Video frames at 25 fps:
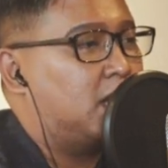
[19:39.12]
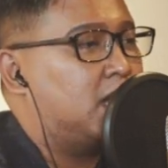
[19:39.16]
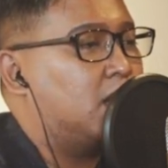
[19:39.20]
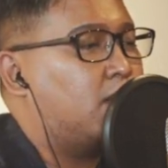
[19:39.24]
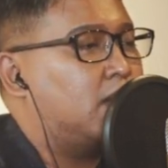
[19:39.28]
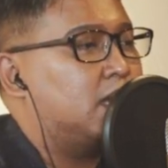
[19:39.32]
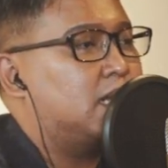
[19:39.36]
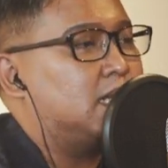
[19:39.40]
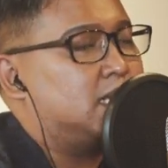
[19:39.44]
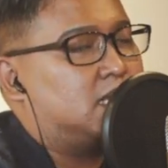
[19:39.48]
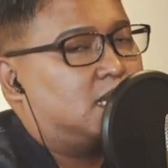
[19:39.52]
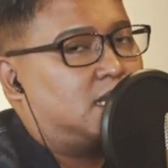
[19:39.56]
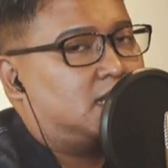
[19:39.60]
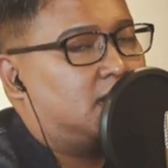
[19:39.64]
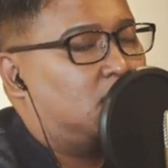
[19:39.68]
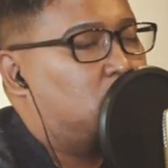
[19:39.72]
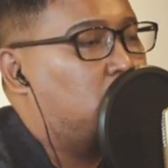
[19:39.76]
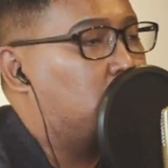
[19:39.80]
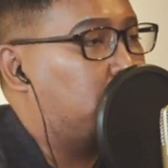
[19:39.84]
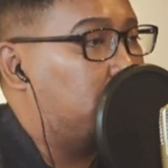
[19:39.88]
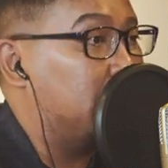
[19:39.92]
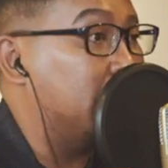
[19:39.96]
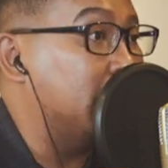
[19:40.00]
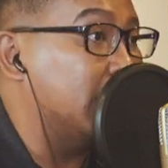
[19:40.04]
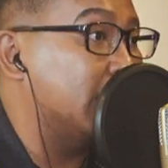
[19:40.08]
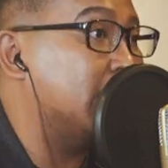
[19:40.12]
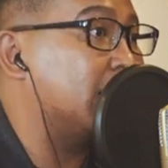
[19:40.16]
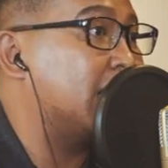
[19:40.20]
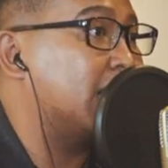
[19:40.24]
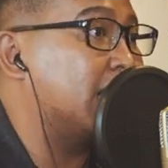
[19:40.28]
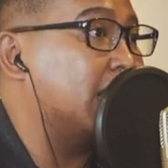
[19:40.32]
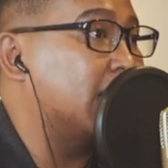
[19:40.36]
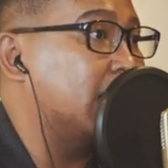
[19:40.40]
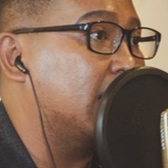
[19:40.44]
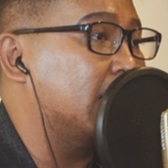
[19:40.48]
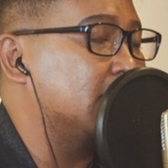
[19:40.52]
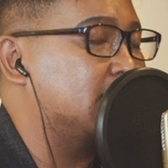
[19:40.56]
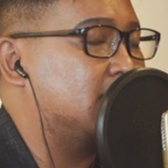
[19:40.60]
But yeah. that one is just an opinion
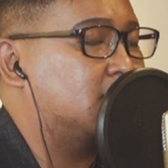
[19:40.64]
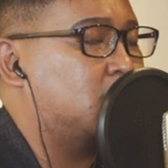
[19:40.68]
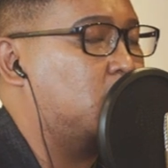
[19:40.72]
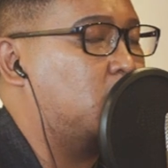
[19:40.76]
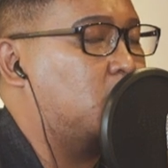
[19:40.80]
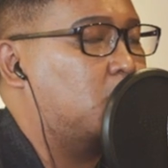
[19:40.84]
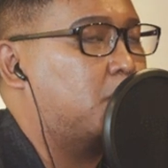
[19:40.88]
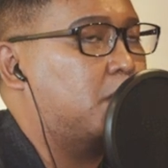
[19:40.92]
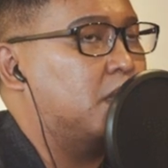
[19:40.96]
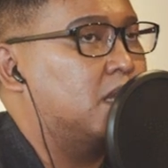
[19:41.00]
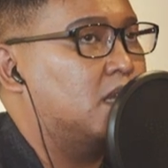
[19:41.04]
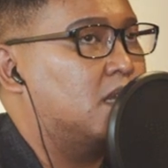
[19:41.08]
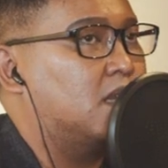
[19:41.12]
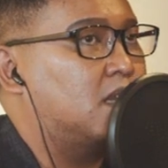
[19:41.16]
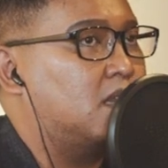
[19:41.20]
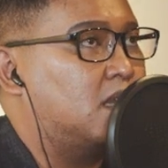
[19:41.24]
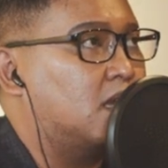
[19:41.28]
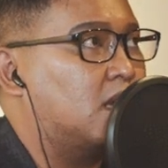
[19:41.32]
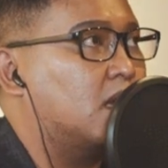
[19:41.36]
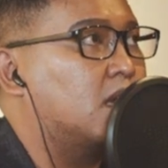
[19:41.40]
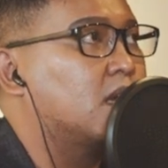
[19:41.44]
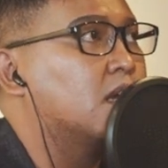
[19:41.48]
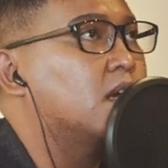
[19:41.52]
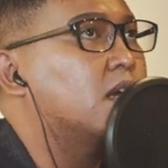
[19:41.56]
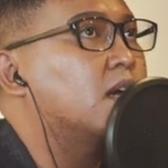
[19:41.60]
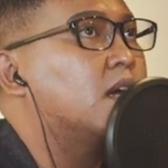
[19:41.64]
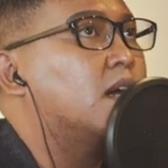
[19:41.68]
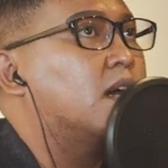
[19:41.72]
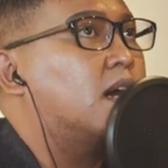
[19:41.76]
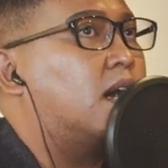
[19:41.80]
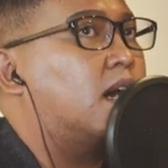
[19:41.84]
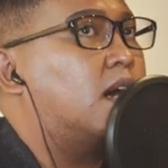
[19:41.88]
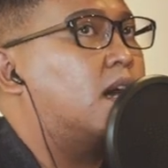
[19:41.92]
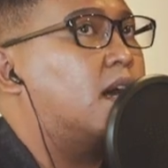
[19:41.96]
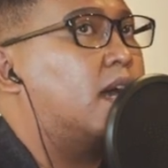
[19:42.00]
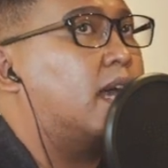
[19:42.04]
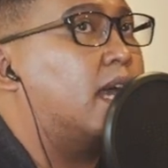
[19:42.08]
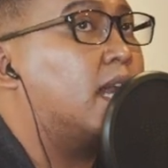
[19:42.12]
lah. It's just an opinion thing.
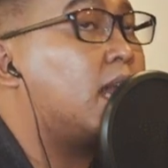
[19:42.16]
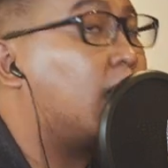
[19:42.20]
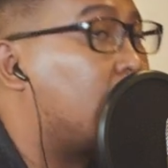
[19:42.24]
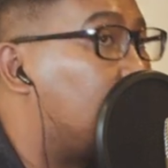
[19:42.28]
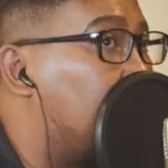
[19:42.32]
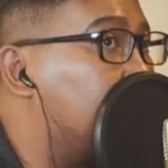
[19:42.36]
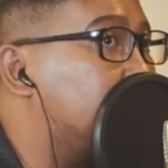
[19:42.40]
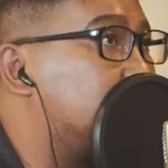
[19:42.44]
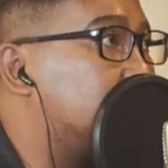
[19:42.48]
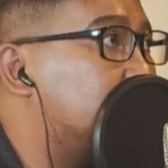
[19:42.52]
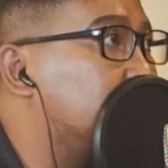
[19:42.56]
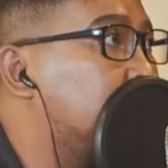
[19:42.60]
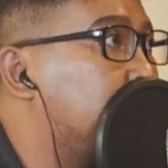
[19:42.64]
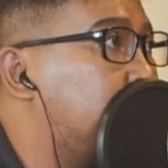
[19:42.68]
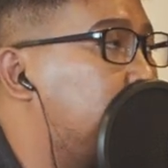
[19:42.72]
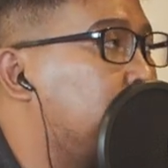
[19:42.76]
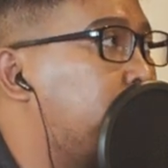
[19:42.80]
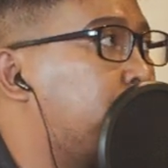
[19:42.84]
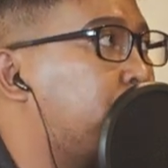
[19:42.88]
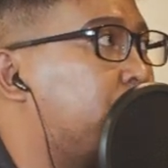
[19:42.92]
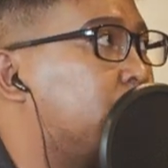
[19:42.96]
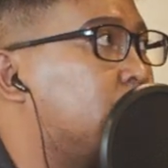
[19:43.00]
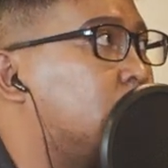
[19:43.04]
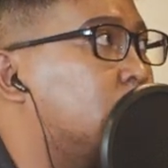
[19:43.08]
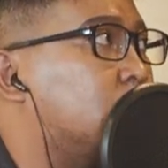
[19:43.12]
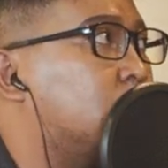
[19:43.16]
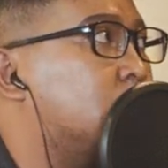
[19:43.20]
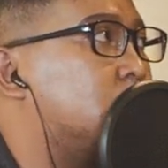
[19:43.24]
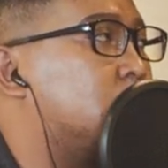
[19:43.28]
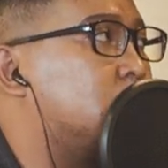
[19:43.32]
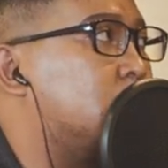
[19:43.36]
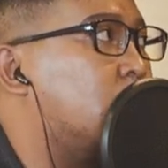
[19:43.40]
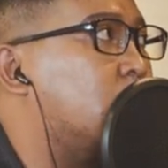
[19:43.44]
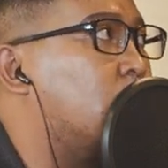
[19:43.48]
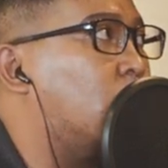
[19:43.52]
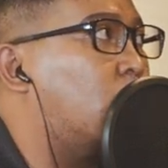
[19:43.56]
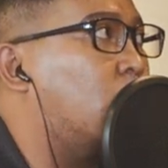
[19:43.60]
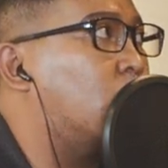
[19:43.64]
Uh, and I have seen people
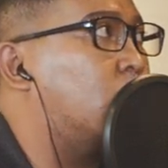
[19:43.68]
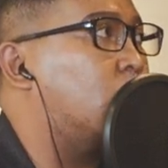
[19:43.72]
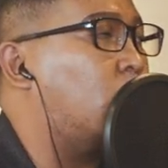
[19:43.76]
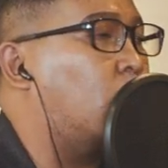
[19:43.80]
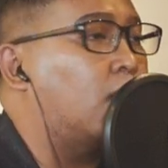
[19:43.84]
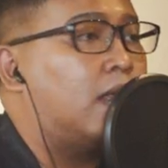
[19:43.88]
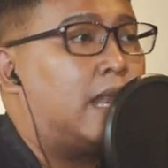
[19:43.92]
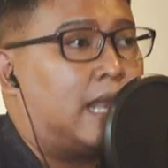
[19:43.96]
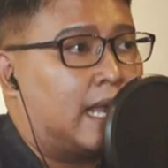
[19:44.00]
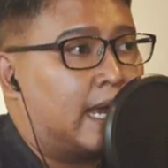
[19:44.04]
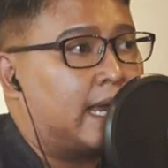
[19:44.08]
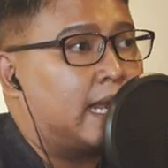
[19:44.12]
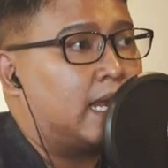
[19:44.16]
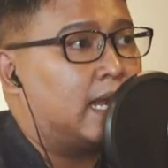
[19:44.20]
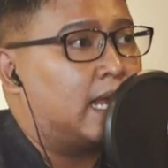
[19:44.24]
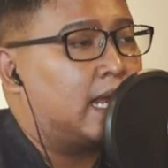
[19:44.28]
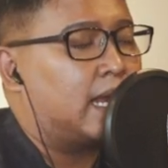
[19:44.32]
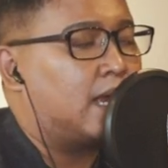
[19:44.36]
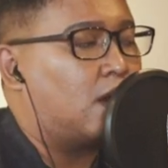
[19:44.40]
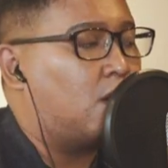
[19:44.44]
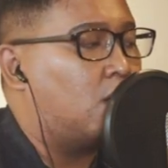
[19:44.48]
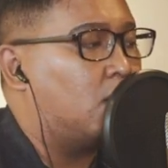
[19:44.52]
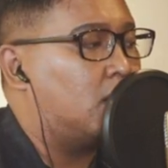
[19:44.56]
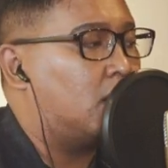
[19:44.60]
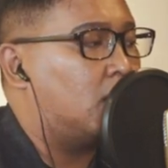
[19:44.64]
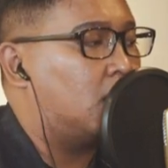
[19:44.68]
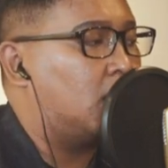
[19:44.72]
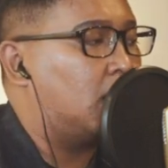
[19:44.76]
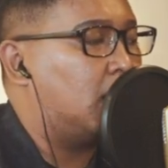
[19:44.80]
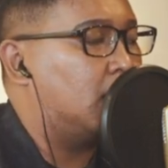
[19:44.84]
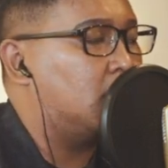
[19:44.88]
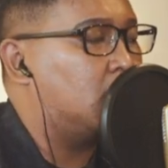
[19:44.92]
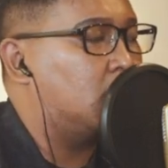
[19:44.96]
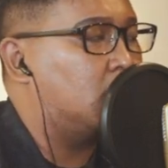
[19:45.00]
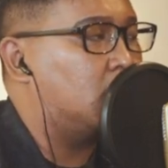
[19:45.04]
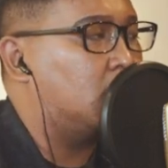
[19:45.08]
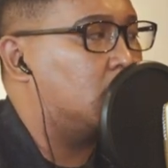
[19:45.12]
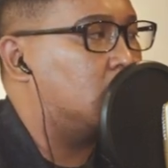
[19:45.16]
say on online, like on
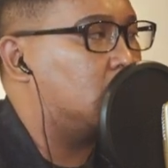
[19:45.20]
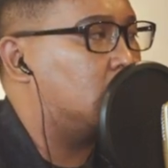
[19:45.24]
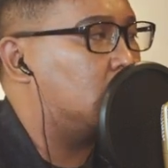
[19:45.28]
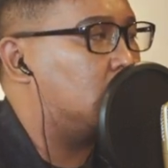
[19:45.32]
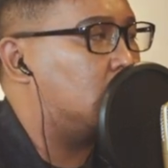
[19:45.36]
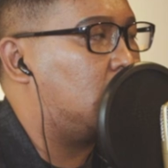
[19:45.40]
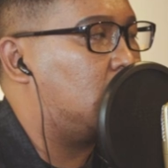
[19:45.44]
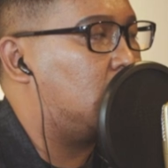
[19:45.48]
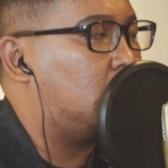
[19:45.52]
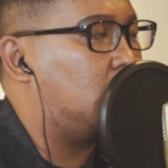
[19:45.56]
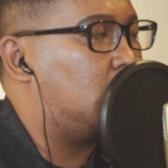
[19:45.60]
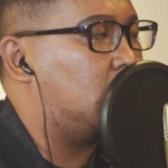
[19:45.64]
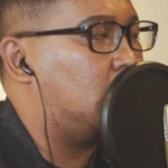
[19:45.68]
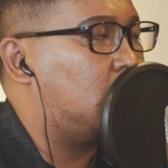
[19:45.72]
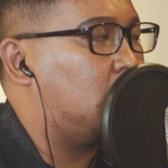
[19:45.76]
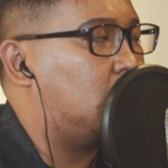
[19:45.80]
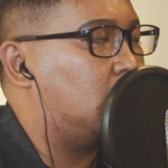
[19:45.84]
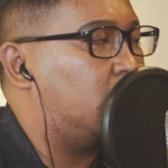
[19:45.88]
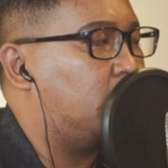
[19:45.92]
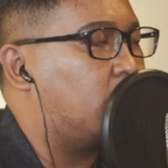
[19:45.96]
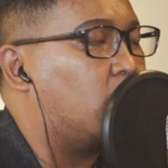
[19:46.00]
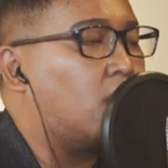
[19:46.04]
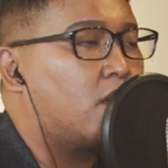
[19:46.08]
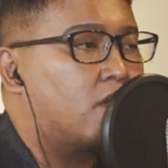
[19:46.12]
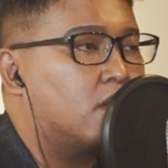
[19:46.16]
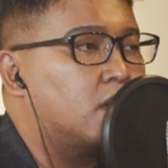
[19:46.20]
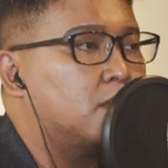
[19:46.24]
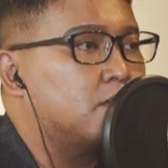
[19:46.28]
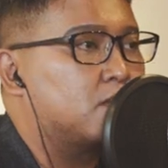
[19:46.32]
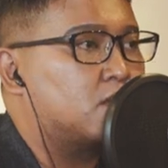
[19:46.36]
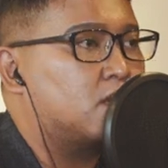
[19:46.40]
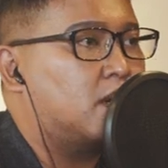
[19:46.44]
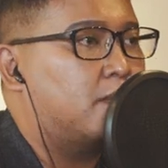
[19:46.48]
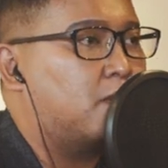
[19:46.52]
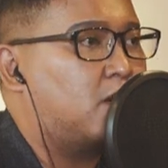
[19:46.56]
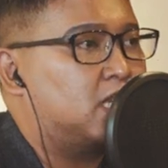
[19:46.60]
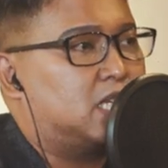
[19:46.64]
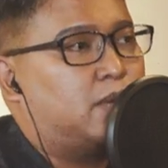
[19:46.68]
other uh,
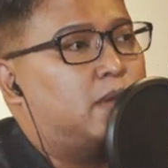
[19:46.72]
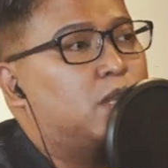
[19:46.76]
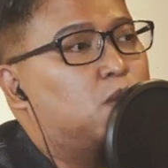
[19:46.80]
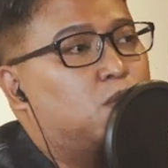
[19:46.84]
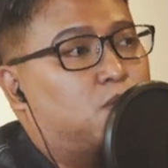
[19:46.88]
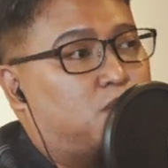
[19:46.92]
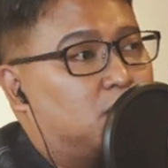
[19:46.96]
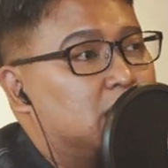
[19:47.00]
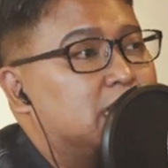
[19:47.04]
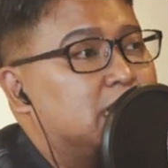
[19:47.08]
forums, right? Because I went to